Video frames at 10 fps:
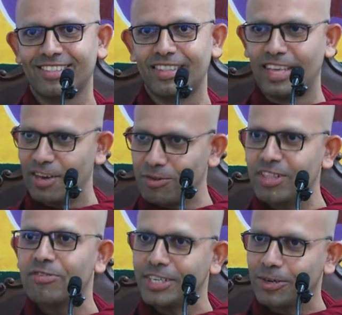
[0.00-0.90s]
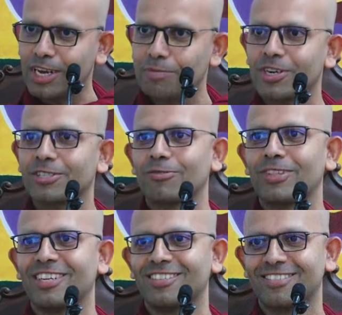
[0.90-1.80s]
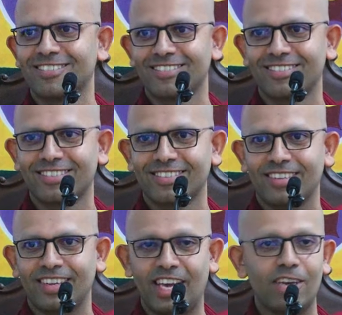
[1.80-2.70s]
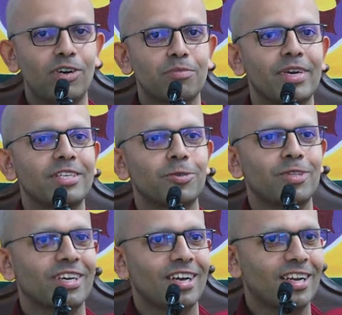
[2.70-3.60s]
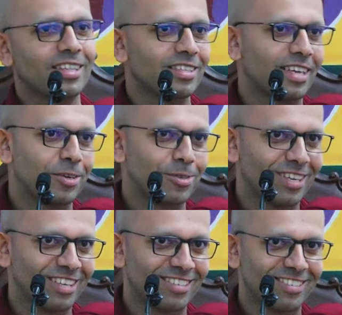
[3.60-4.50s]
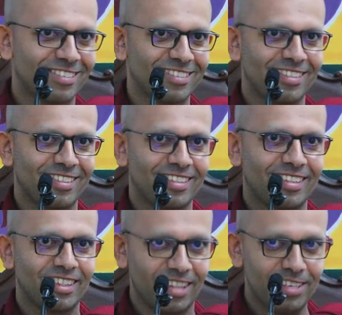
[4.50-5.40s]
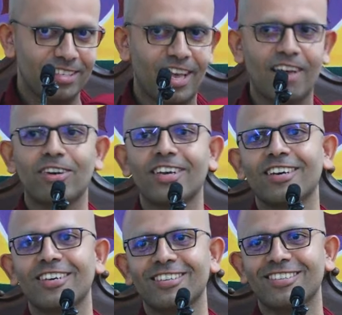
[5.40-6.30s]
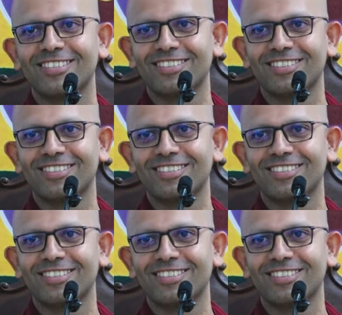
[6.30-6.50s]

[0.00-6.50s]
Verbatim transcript: They were the video cameras of then. Evang me sutang ananda tero says, Thus have I heard.